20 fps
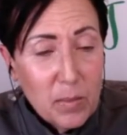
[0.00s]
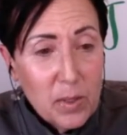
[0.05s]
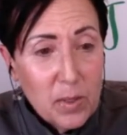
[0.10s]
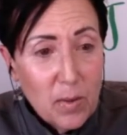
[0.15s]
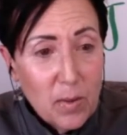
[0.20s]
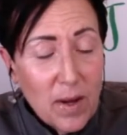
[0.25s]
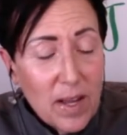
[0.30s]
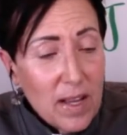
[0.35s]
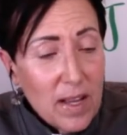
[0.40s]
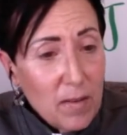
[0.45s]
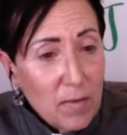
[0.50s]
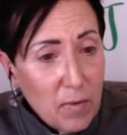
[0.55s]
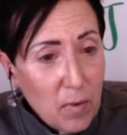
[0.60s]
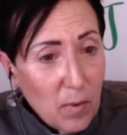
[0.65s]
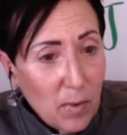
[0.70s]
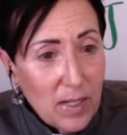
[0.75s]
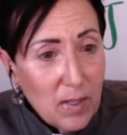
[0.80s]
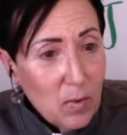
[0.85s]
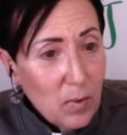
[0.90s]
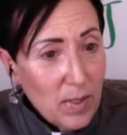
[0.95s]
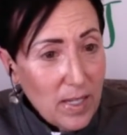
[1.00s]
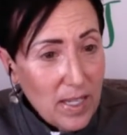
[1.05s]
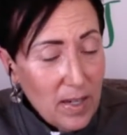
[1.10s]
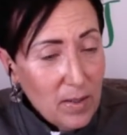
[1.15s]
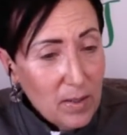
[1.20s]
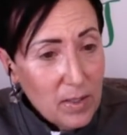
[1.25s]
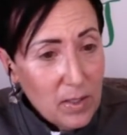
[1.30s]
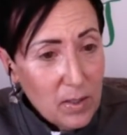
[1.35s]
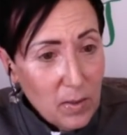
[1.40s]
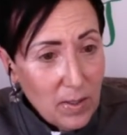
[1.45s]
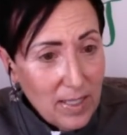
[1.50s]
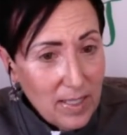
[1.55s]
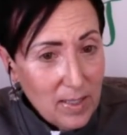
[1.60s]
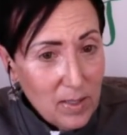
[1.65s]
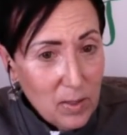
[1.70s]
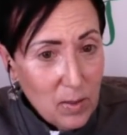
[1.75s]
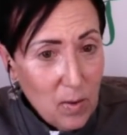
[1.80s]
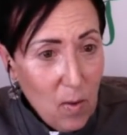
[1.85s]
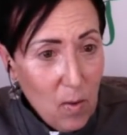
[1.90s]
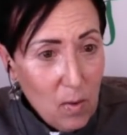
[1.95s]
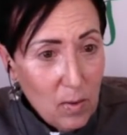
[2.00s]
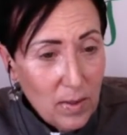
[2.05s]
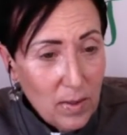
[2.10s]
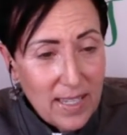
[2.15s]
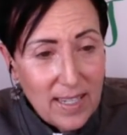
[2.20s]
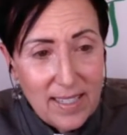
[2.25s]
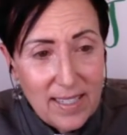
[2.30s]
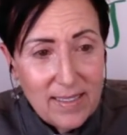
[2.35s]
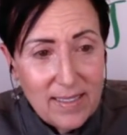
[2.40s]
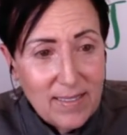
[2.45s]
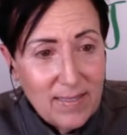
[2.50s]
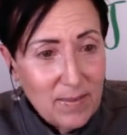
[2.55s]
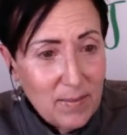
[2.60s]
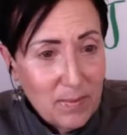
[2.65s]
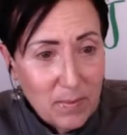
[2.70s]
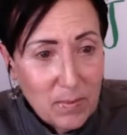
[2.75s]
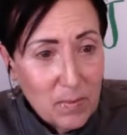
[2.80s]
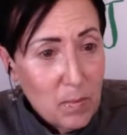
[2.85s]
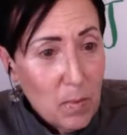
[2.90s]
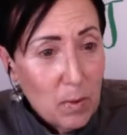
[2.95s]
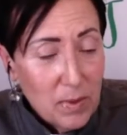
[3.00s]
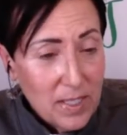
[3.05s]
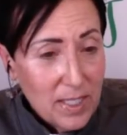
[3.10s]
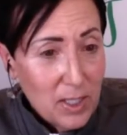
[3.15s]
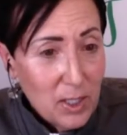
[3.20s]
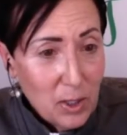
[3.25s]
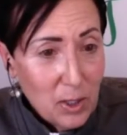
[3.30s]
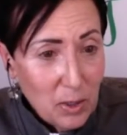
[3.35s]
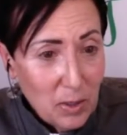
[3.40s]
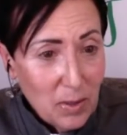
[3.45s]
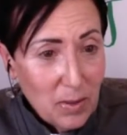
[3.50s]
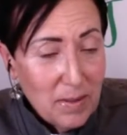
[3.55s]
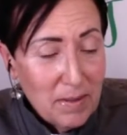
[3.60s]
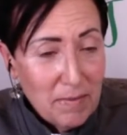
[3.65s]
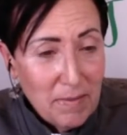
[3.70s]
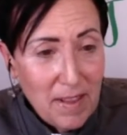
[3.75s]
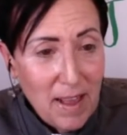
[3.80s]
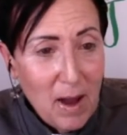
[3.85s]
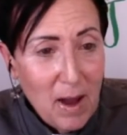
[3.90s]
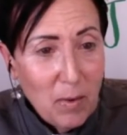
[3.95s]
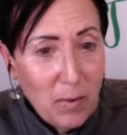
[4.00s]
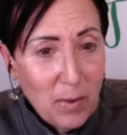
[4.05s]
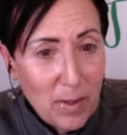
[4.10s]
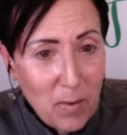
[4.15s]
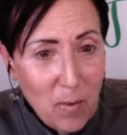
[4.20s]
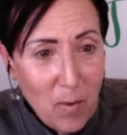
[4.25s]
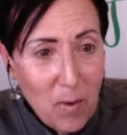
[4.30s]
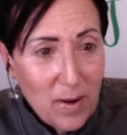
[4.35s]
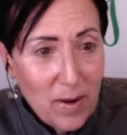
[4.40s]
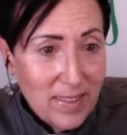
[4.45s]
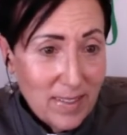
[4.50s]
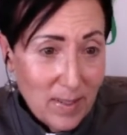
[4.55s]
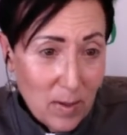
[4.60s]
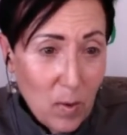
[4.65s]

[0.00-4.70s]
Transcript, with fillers: So 43 years took its toll, eating mostly sugar and flour and oil.